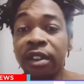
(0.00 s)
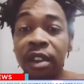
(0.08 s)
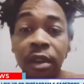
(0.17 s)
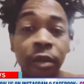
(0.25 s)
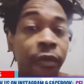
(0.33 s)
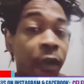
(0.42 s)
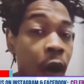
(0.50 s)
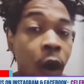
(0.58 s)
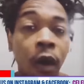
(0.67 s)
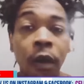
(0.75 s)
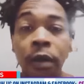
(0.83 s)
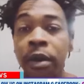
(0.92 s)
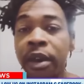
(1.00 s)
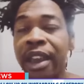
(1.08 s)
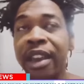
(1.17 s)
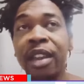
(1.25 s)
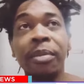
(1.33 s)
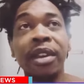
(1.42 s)
See you fall,
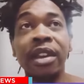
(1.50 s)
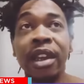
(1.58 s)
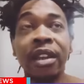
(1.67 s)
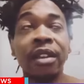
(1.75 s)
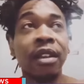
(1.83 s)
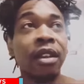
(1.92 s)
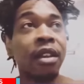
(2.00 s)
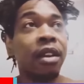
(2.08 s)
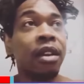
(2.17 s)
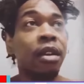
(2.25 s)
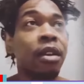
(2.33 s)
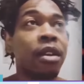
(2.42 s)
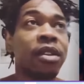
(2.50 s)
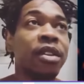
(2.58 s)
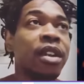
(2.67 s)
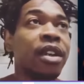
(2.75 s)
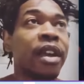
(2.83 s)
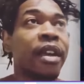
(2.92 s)
and it be niggas, you know what I'm
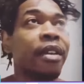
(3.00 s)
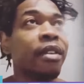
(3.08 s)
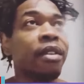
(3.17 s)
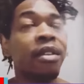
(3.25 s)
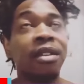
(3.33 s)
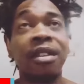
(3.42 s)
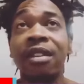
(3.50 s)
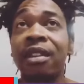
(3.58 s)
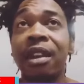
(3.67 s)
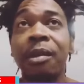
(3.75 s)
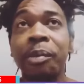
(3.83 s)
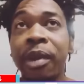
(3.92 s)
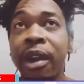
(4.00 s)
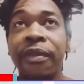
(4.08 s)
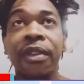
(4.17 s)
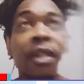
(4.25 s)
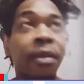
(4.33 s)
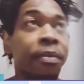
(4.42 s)
saying? Like, it's this nigga
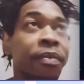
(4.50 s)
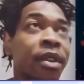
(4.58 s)
puffing.